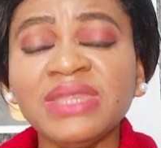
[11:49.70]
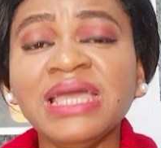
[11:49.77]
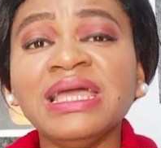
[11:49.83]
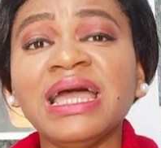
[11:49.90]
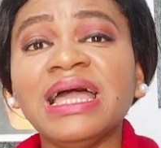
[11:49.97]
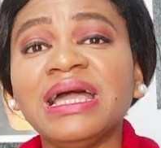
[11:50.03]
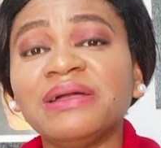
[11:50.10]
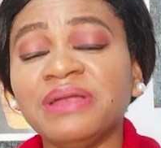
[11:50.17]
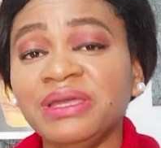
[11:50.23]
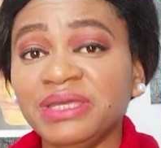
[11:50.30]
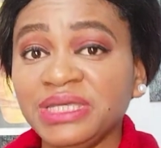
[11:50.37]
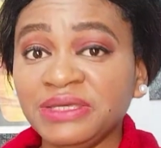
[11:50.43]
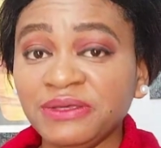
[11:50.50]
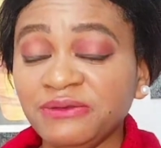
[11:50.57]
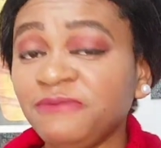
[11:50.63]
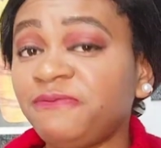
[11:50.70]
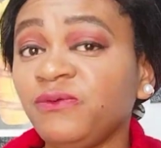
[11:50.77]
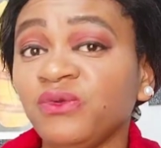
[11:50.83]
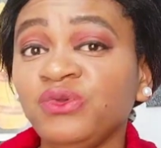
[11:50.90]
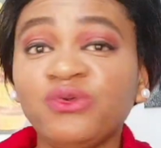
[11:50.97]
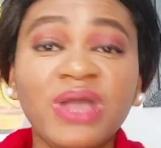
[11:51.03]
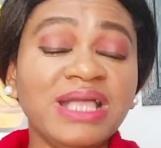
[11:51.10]
If
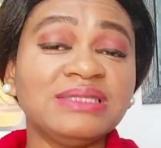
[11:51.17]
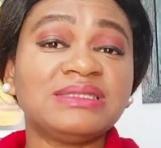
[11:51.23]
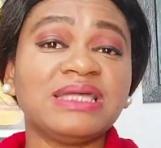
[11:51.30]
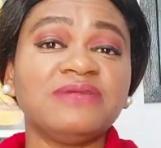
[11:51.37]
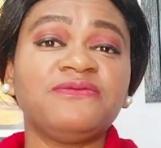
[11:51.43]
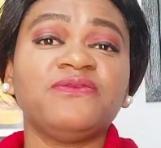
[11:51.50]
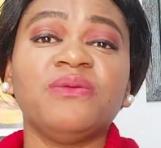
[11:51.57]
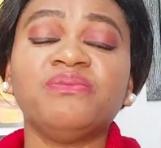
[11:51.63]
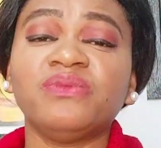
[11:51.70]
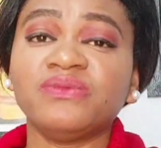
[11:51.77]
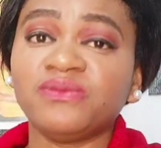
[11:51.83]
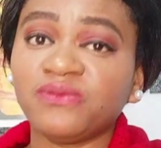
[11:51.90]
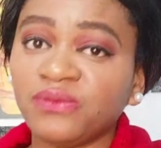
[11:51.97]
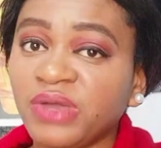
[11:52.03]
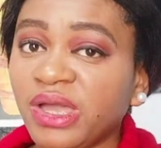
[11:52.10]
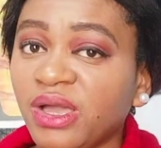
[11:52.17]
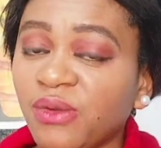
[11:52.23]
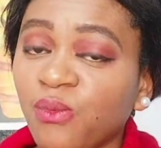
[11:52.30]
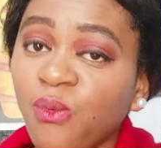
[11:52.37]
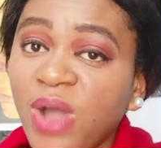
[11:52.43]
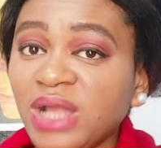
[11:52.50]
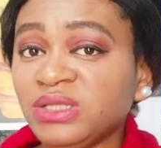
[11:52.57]
you can't start from
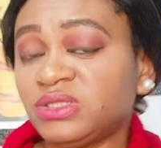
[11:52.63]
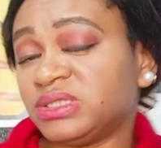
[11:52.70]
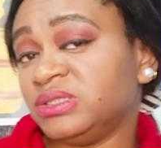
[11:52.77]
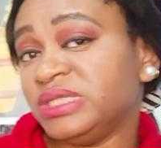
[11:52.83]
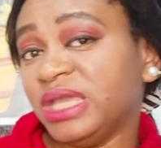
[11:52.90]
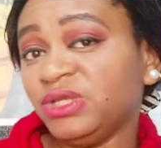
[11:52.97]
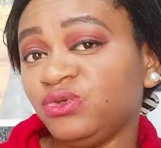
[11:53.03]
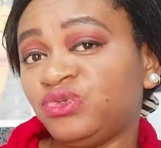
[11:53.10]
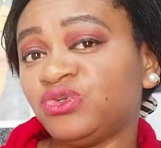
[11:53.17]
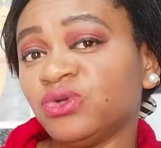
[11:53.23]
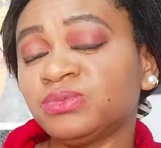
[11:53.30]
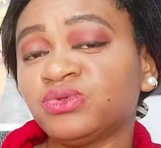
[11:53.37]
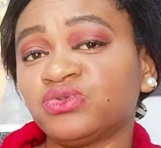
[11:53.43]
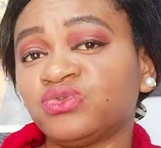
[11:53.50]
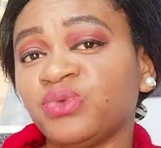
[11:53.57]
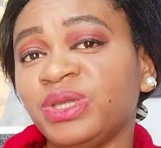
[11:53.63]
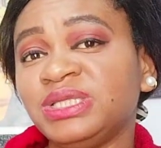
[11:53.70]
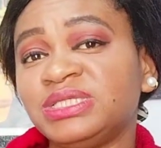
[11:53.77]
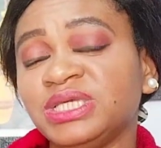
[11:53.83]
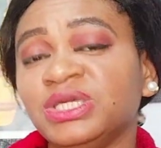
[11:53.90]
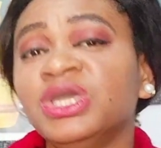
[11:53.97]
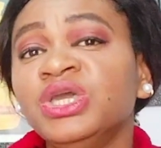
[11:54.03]
one, then you jump to
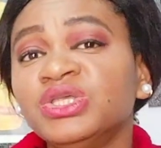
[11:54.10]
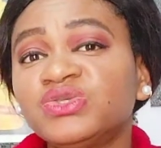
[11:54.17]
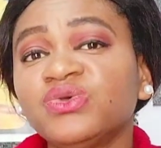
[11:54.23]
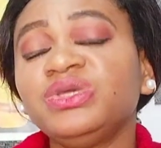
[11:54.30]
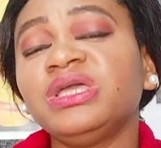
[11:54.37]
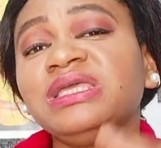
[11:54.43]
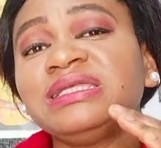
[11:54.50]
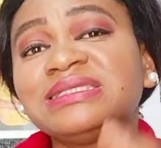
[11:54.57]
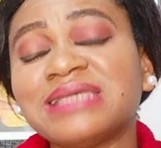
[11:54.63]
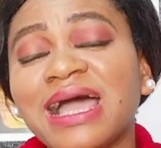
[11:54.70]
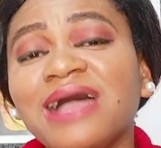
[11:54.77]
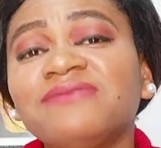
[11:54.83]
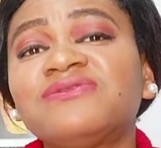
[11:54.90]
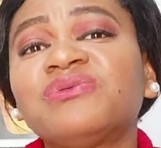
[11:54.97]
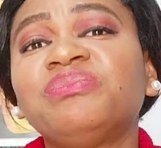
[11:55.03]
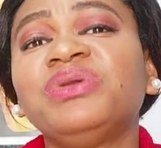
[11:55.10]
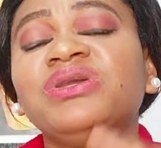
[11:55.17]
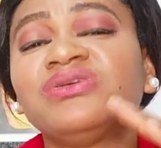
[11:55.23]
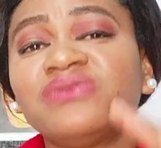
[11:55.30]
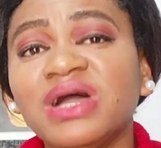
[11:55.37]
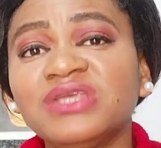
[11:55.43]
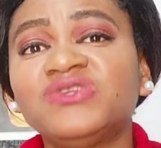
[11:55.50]
20. So it has to be
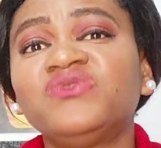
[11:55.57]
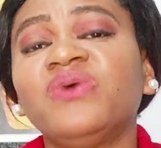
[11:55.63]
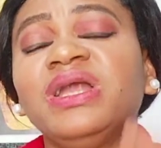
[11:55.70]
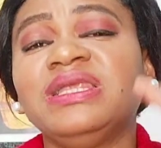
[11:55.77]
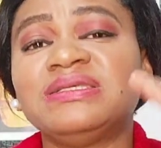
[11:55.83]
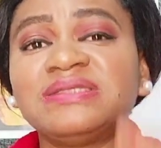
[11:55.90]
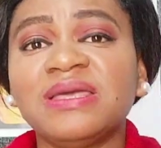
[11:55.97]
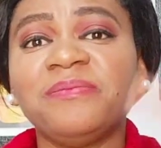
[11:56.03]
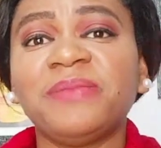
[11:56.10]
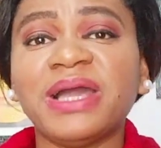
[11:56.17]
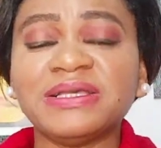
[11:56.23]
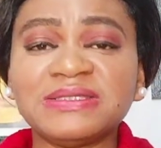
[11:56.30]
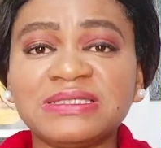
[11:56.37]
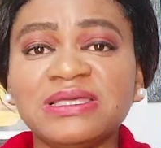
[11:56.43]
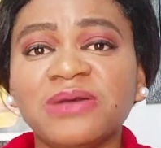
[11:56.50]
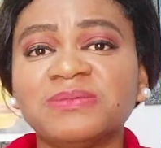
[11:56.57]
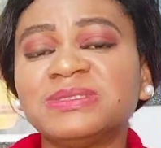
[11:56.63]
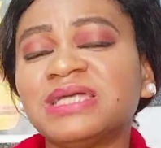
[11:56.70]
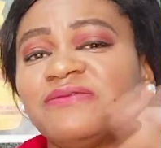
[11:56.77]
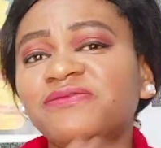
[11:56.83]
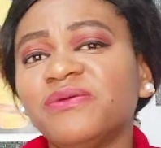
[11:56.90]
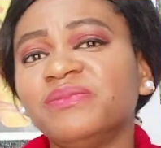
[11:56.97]
gradually, step by step.
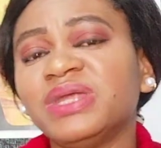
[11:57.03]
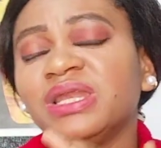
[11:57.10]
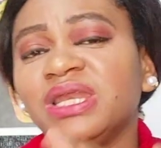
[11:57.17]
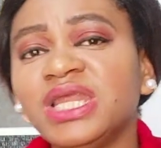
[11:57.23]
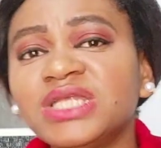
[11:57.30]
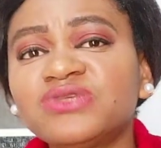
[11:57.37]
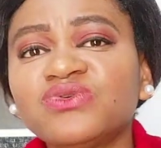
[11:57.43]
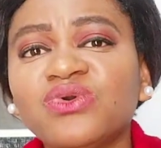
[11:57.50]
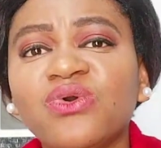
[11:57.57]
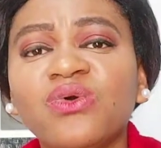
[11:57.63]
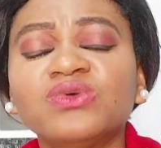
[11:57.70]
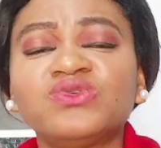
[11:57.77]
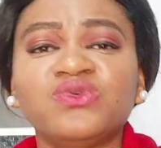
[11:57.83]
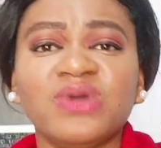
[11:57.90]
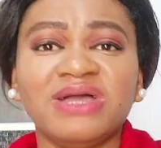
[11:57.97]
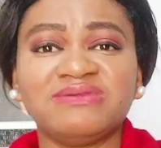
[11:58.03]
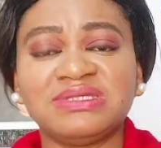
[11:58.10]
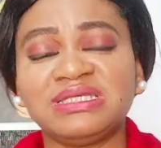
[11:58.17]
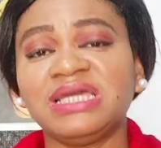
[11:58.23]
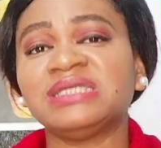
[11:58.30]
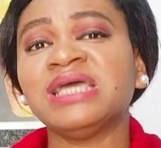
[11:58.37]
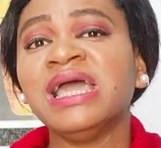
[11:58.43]
Start from the little goals you have
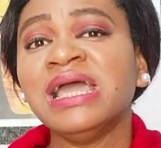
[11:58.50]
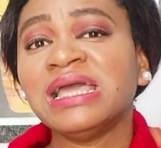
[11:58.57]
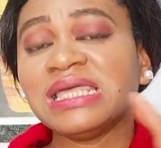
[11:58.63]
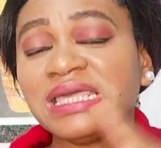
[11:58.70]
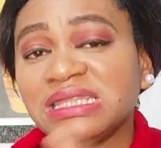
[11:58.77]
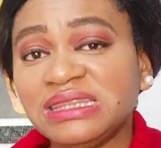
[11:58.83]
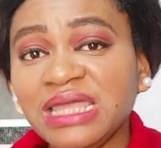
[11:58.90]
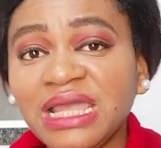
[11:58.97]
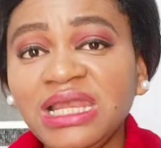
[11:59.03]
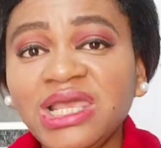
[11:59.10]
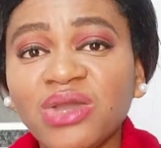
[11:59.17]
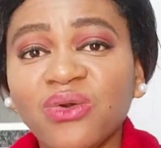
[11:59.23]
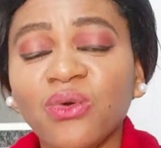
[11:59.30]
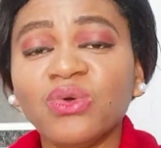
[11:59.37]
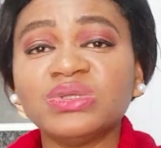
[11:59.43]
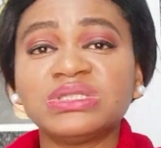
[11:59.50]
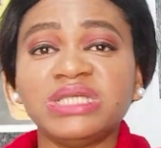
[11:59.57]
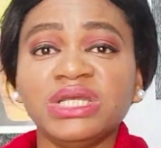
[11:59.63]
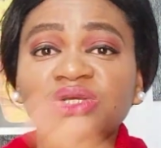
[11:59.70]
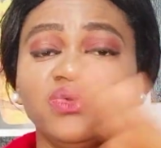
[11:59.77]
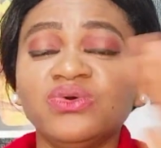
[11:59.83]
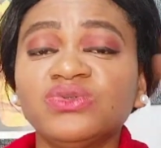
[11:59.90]
set, a daily goals, then you